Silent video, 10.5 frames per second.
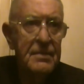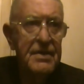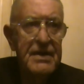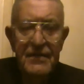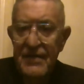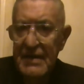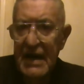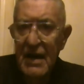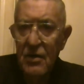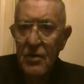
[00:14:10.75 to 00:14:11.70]
But even
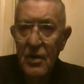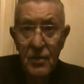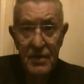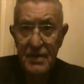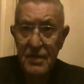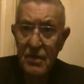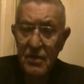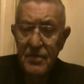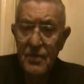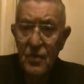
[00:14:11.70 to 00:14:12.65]
now, with
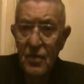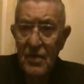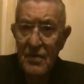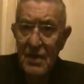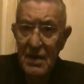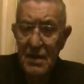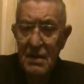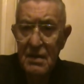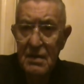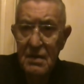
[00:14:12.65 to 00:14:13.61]
global warming,
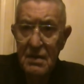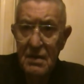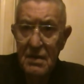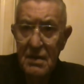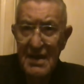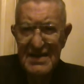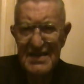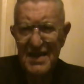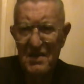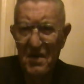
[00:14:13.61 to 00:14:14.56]
is
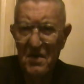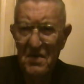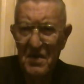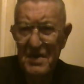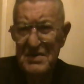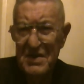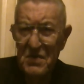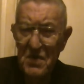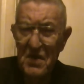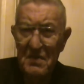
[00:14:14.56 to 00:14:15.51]
it cold? Is it
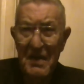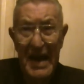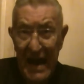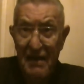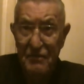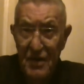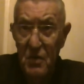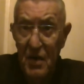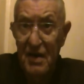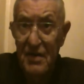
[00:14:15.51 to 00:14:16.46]
warm
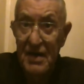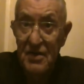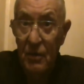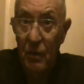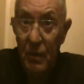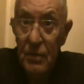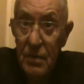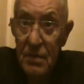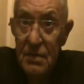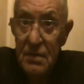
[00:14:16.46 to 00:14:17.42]
everywhere in the
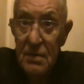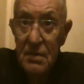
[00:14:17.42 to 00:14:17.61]
world?